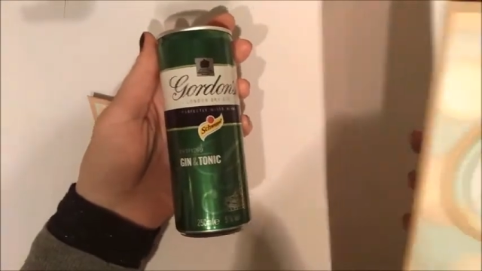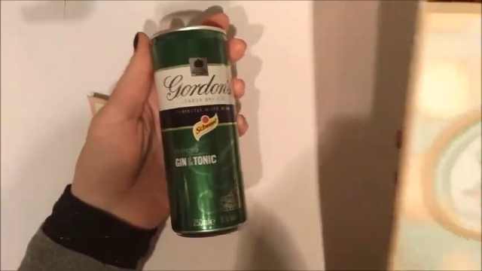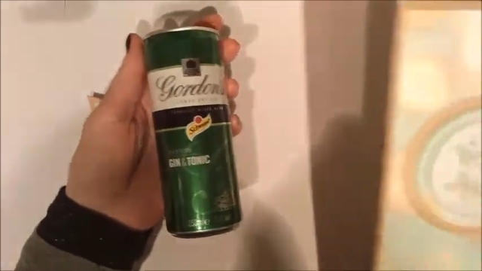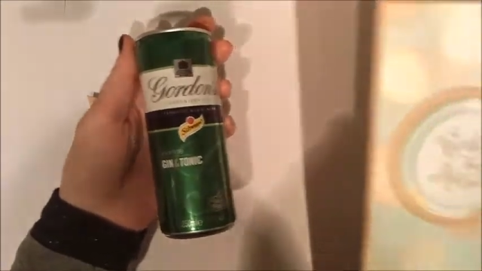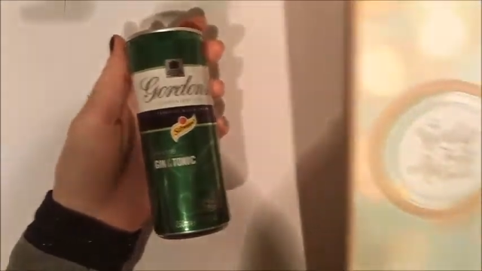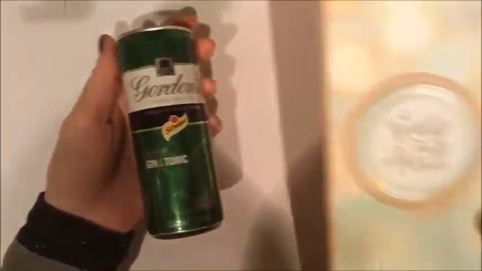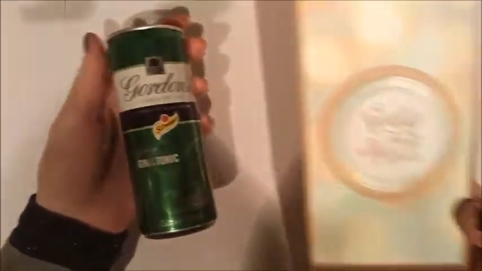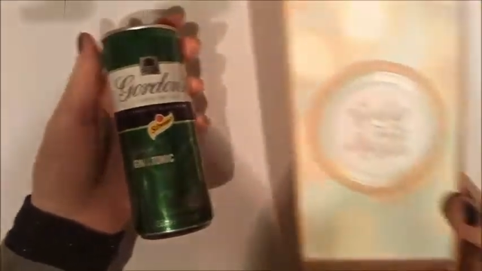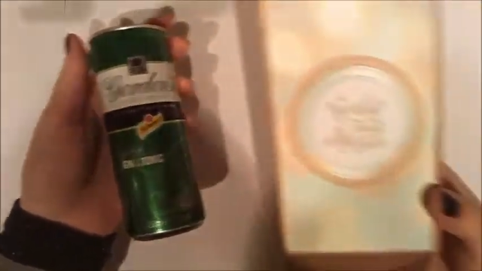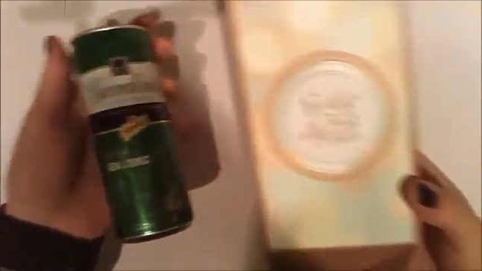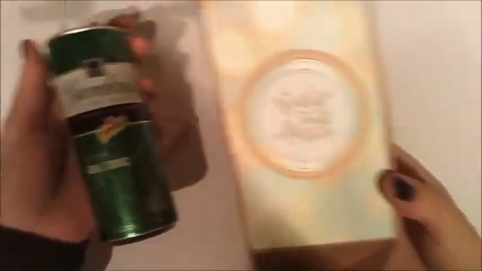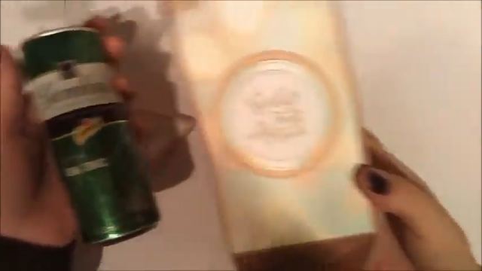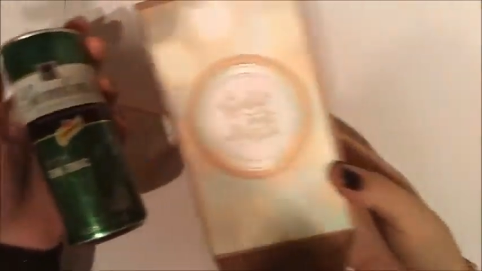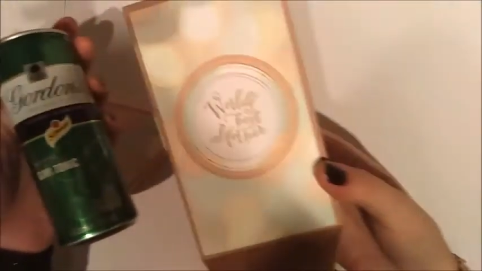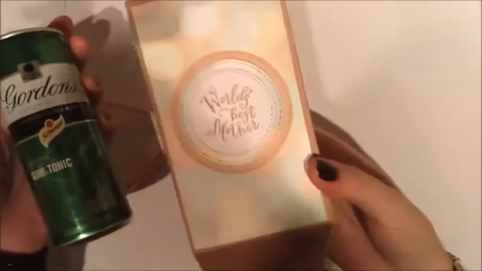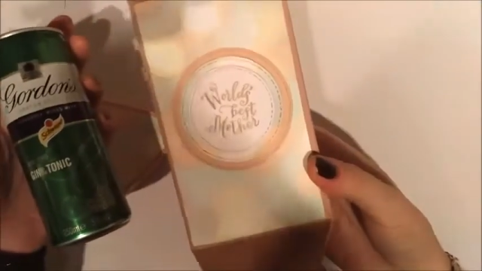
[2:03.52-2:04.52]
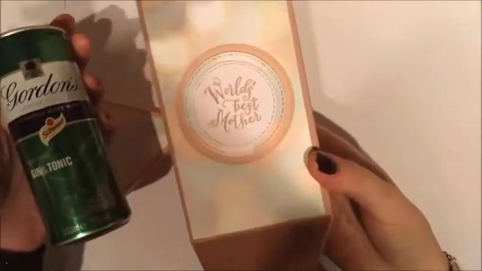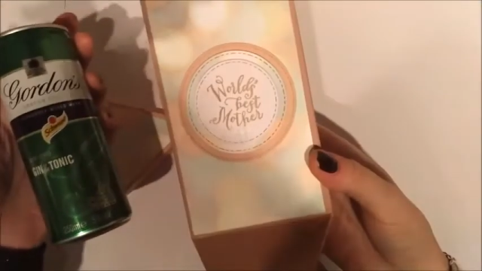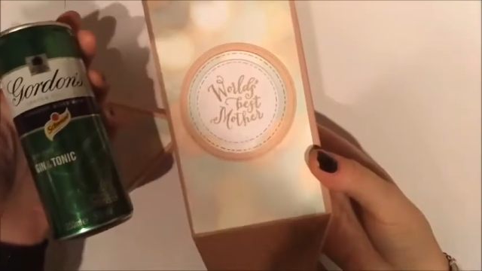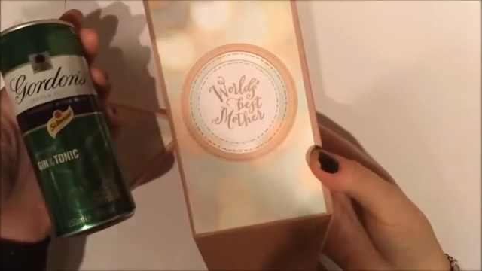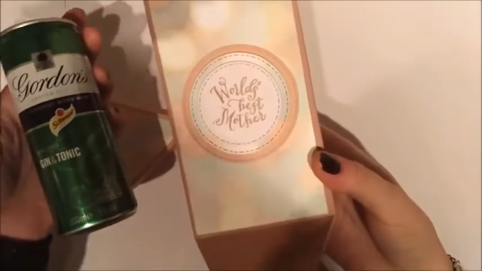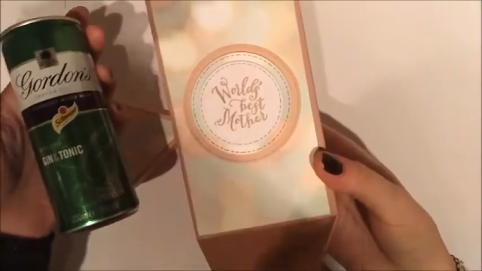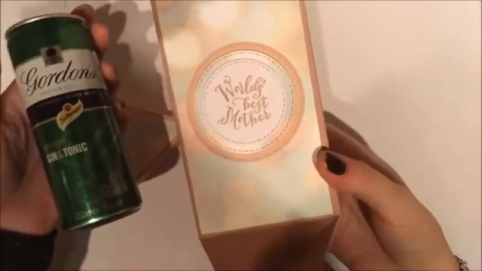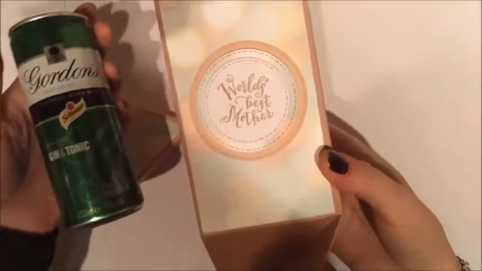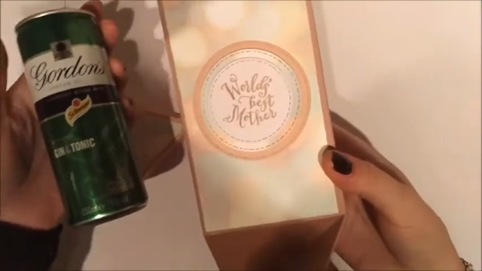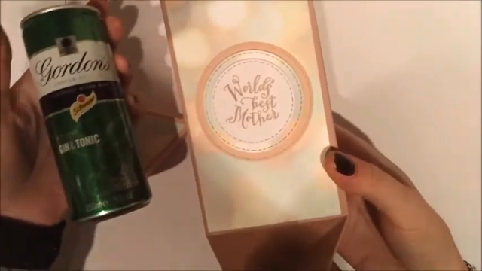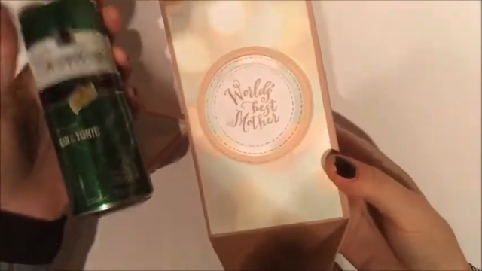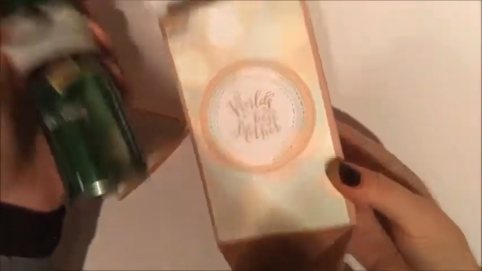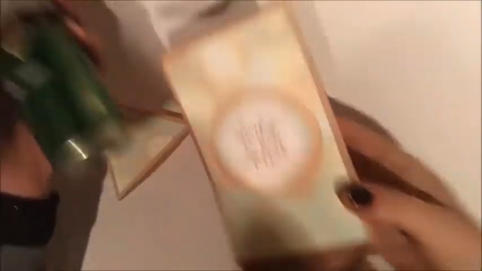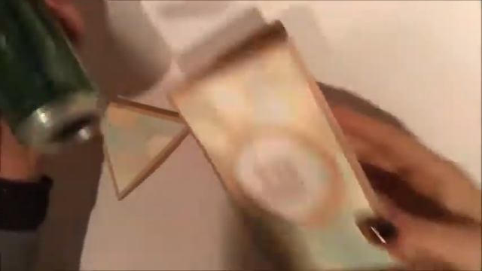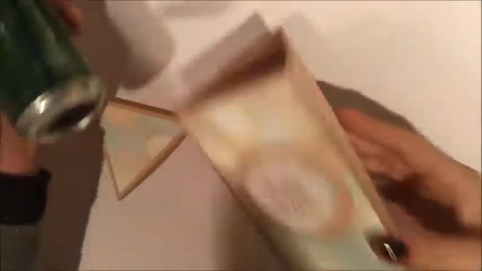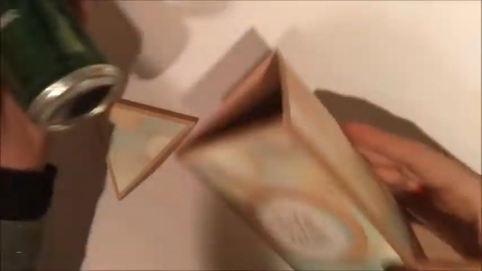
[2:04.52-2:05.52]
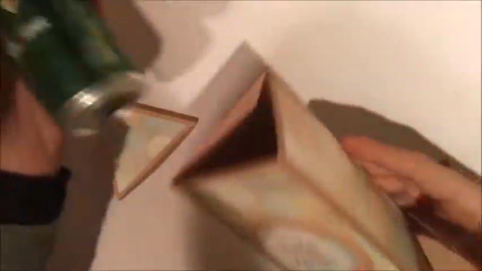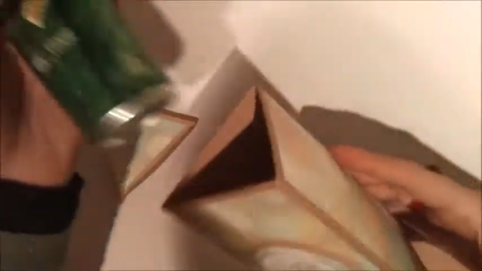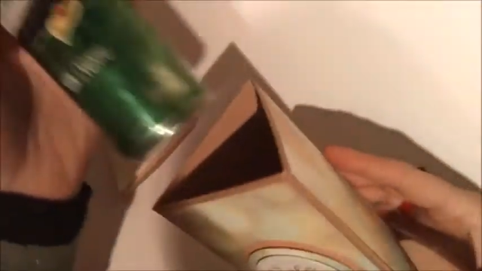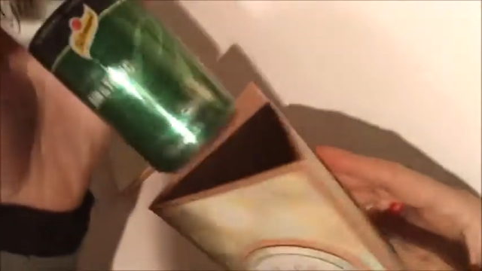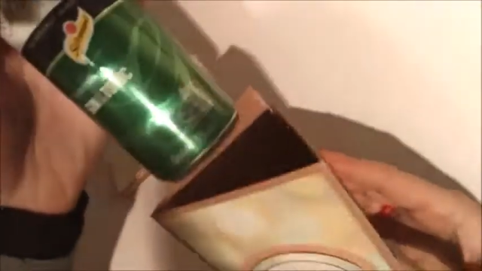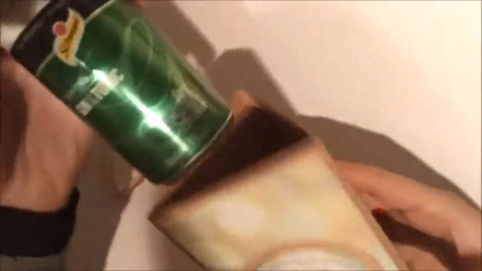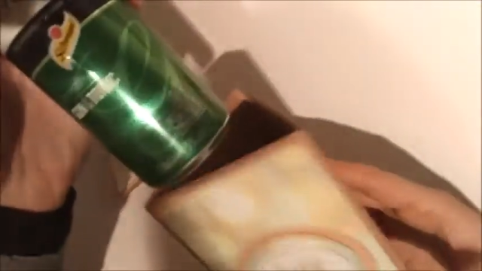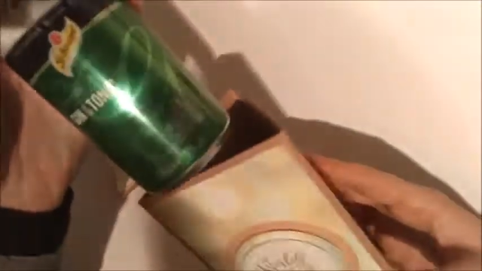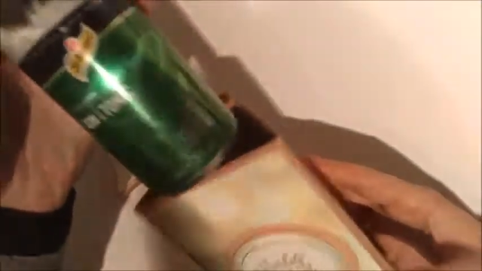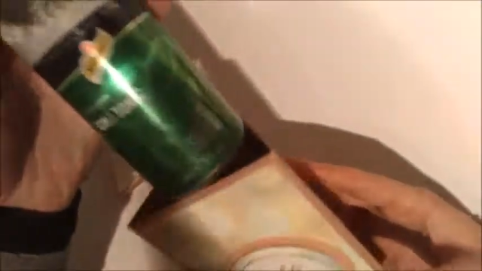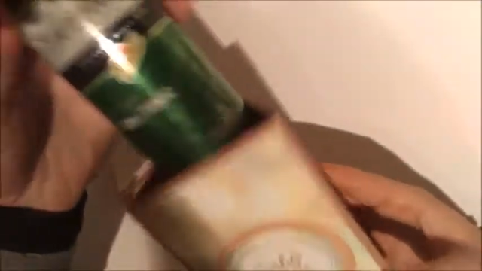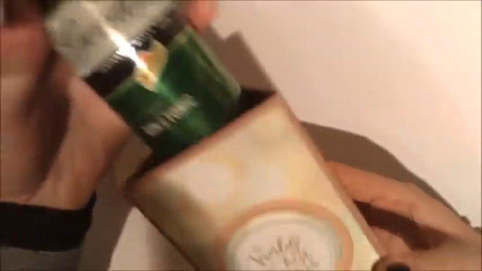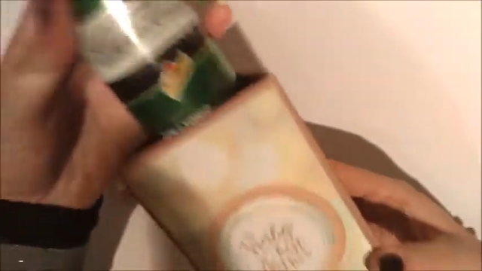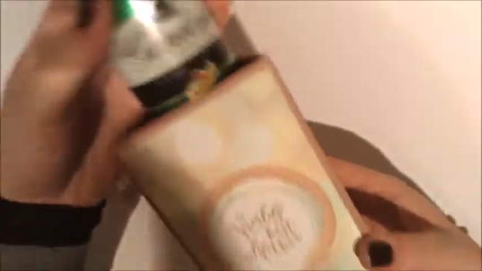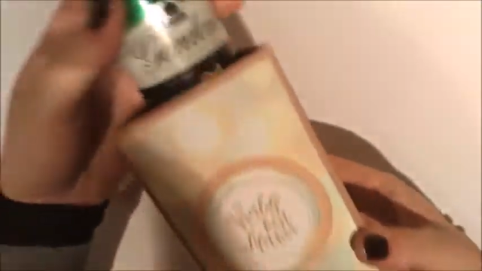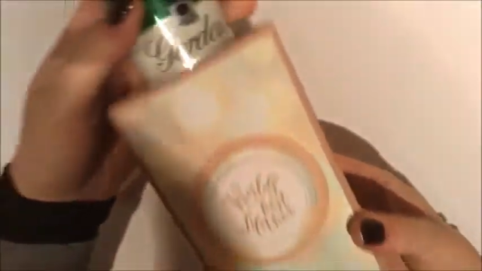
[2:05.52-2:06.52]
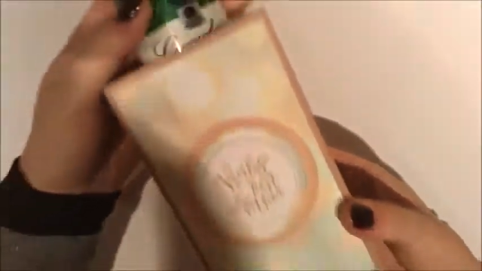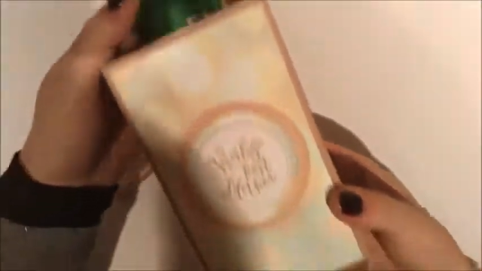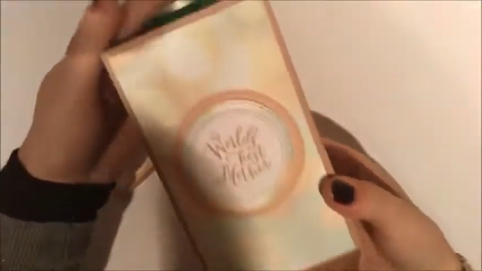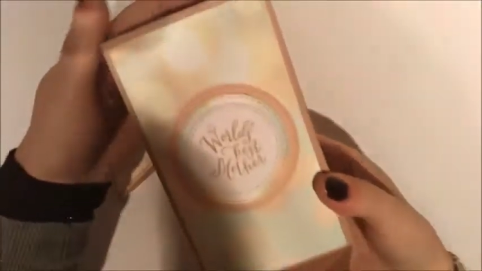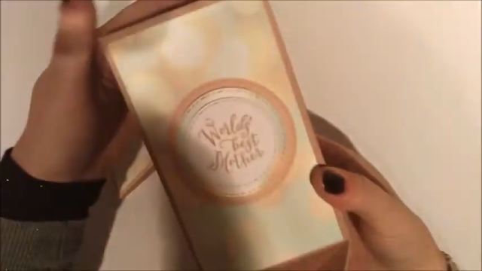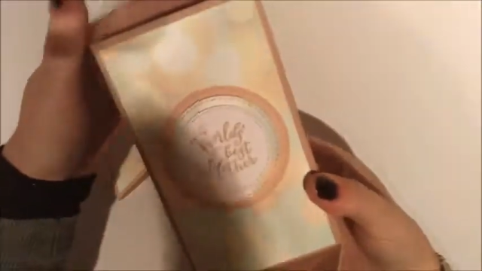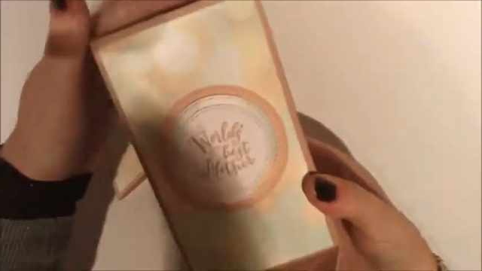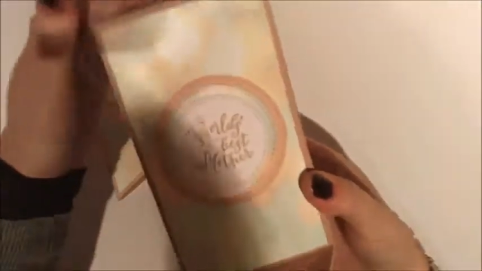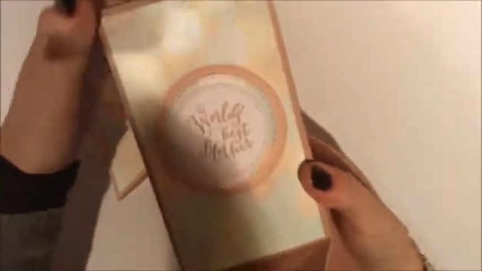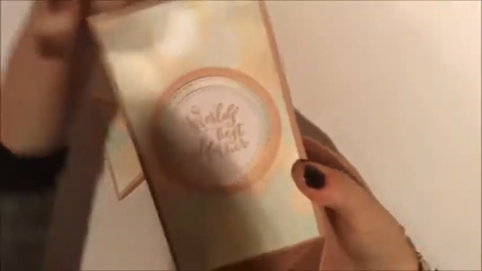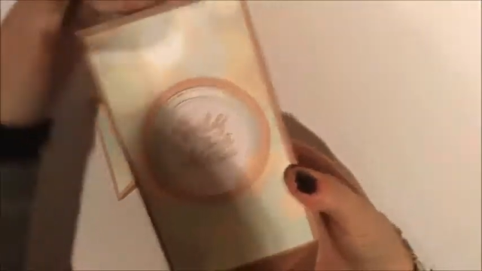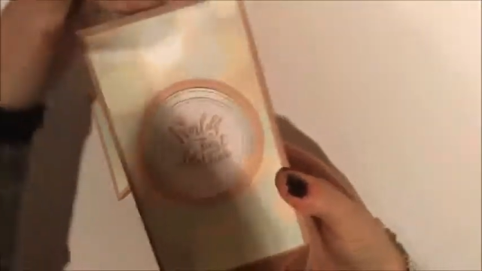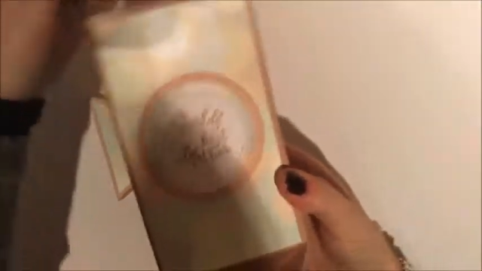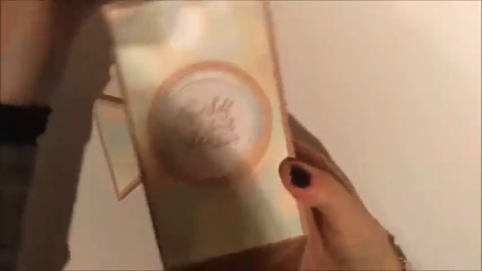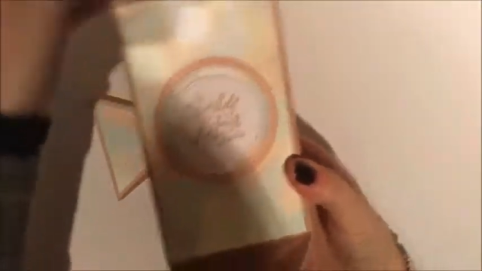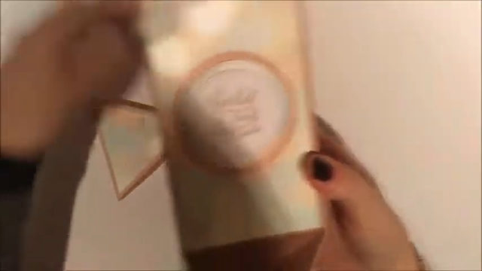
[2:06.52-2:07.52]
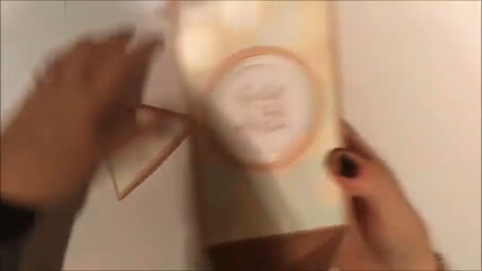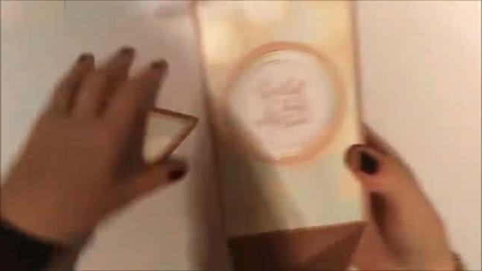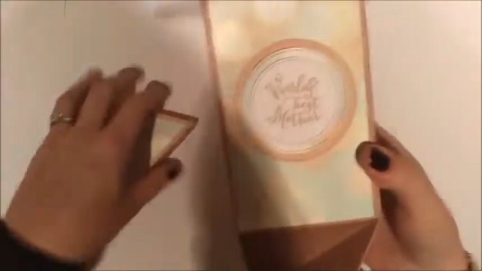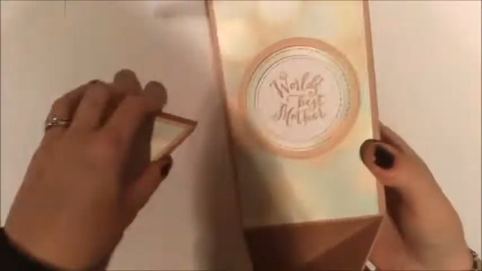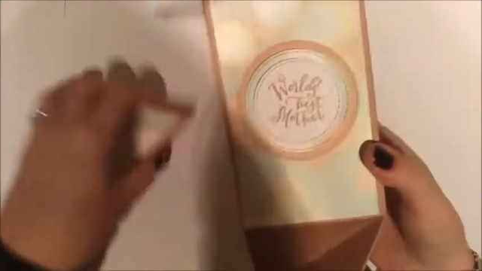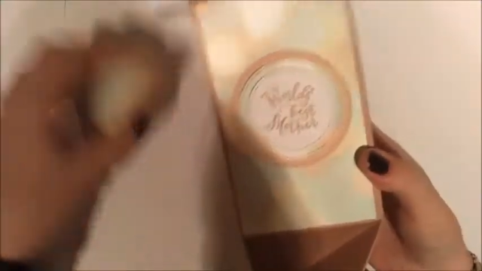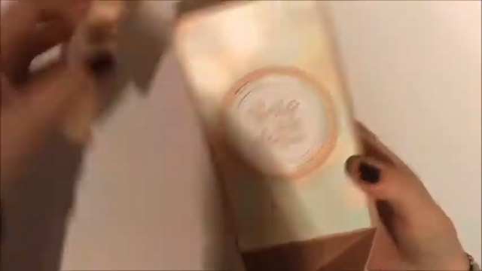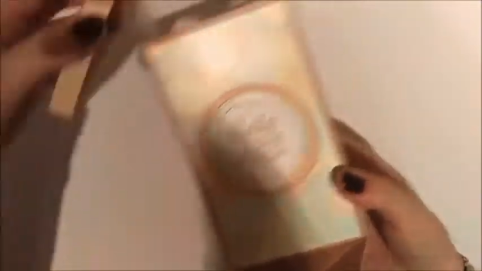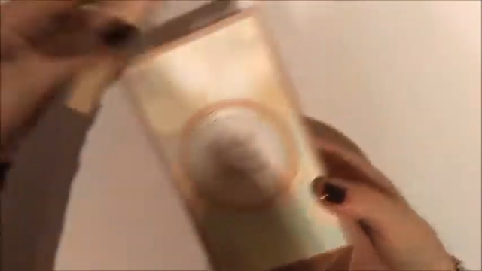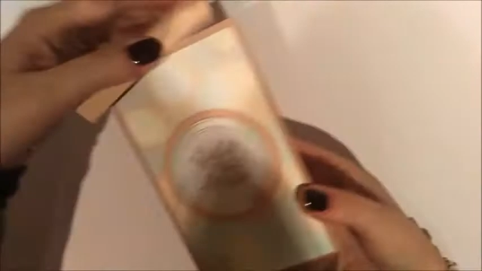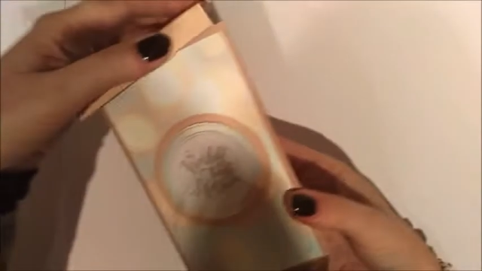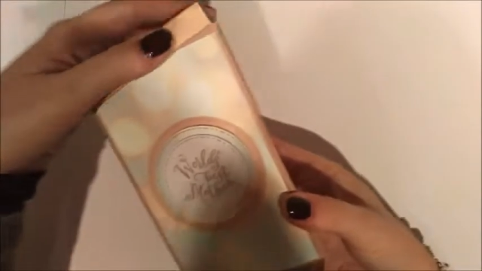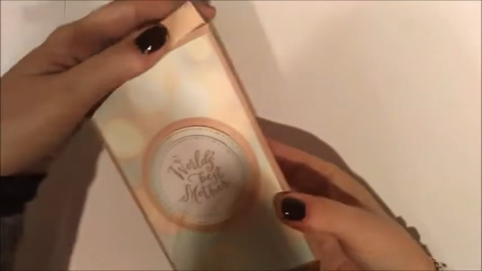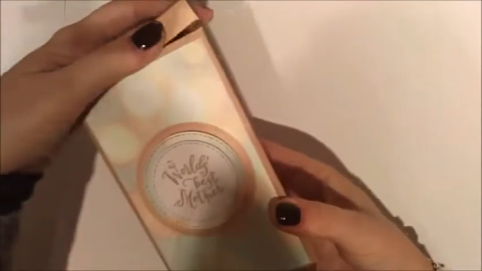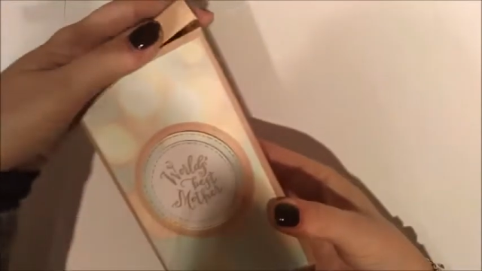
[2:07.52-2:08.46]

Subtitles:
(no speaker visible)